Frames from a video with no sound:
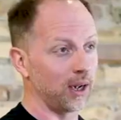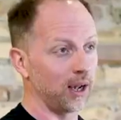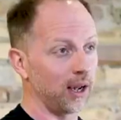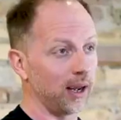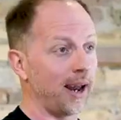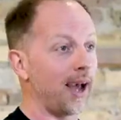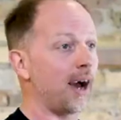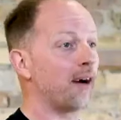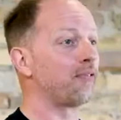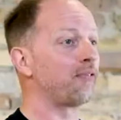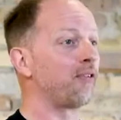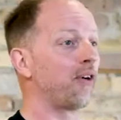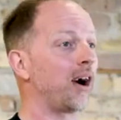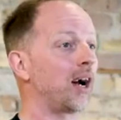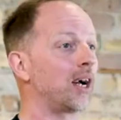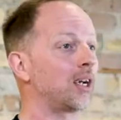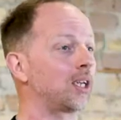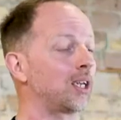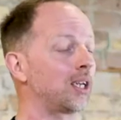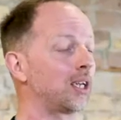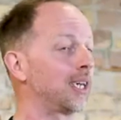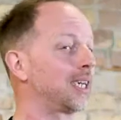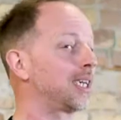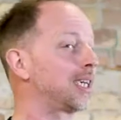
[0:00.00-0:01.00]
Now for
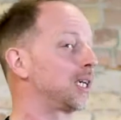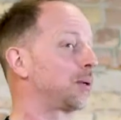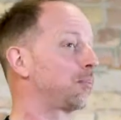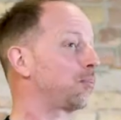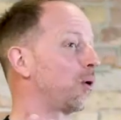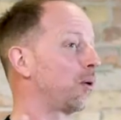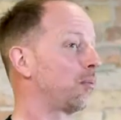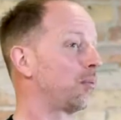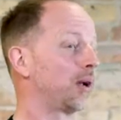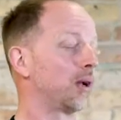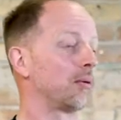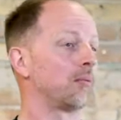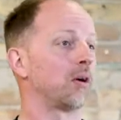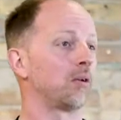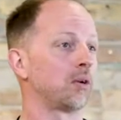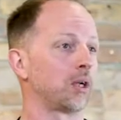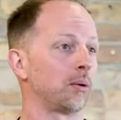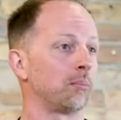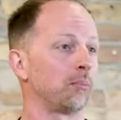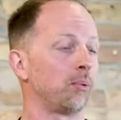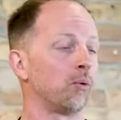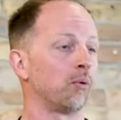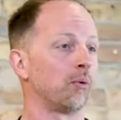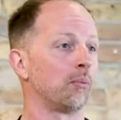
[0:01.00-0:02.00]
us, this is probably the most
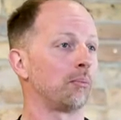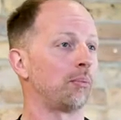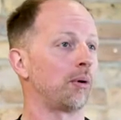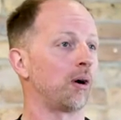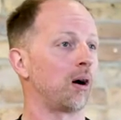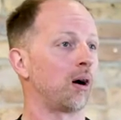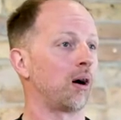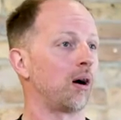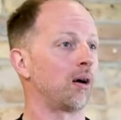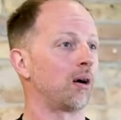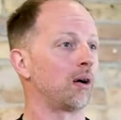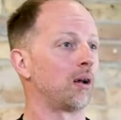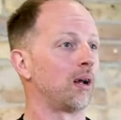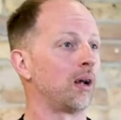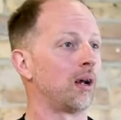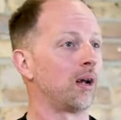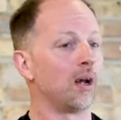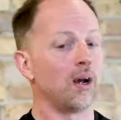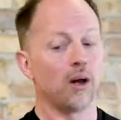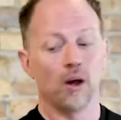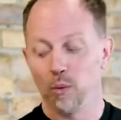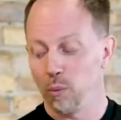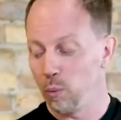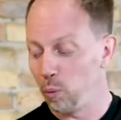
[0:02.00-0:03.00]
important part.
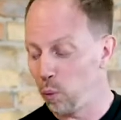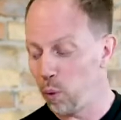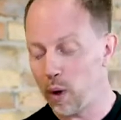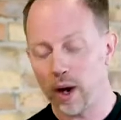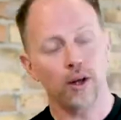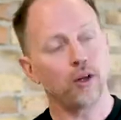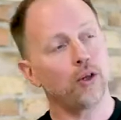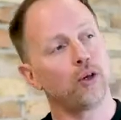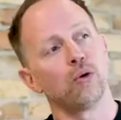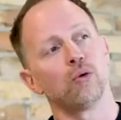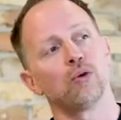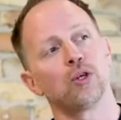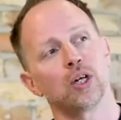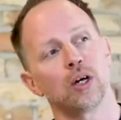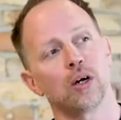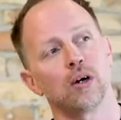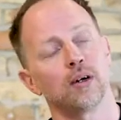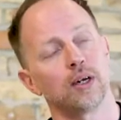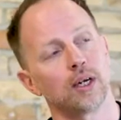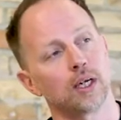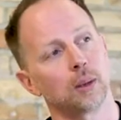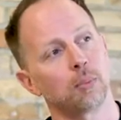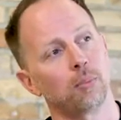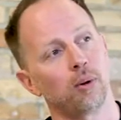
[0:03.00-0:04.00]
When you
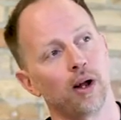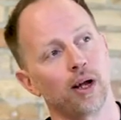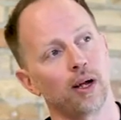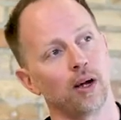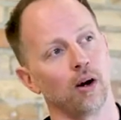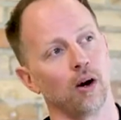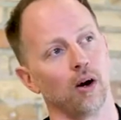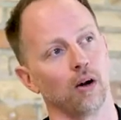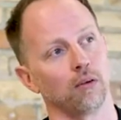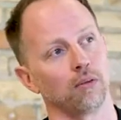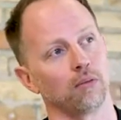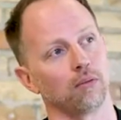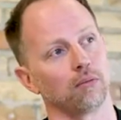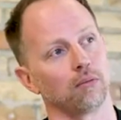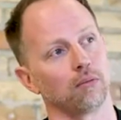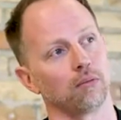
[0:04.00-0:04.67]
turn this plate on,